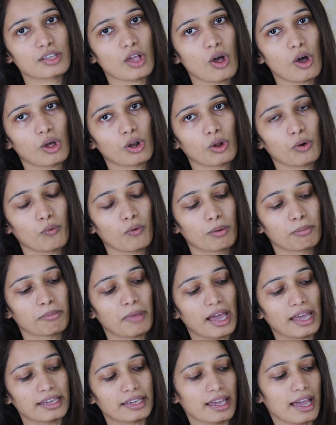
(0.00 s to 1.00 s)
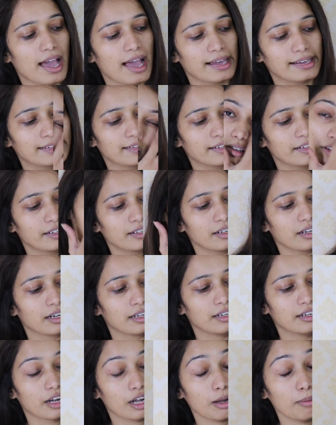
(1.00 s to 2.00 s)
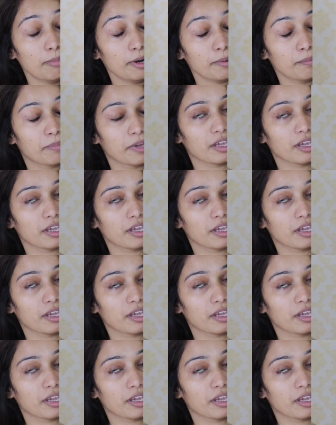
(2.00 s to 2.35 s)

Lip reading: all over my eyelid a little bit.